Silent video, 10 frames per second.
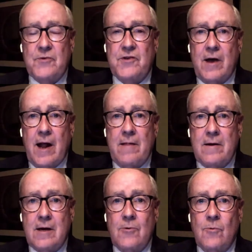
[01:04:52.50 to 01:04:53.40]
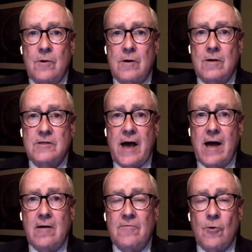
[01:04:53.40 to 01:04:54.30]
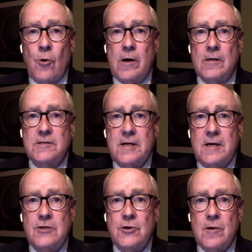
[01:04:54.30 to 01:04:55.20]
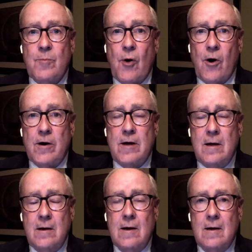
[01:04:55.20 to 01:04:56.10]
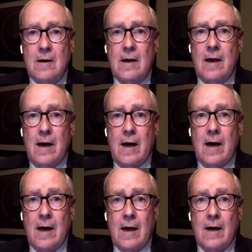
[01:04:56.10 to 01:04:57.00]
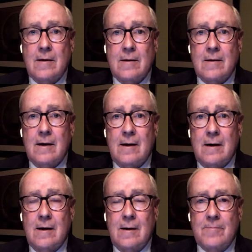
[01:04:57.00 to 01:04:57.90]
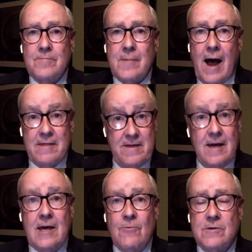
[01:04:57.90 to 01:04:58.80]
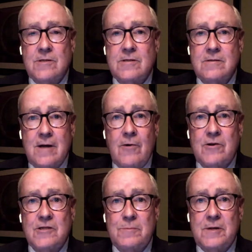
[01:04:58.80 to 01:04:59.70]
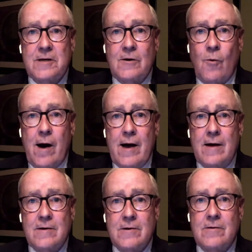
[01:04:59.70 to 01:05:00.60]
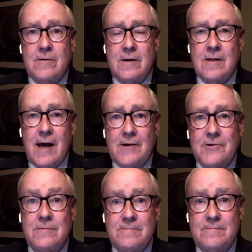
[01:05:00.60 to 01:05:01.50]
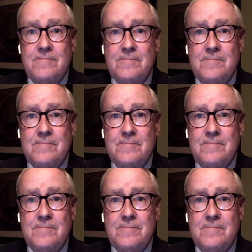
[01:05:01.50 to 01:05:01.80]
100%. I think it was out of loyalty to the party. And um, I think he was noticeably quiet during the election.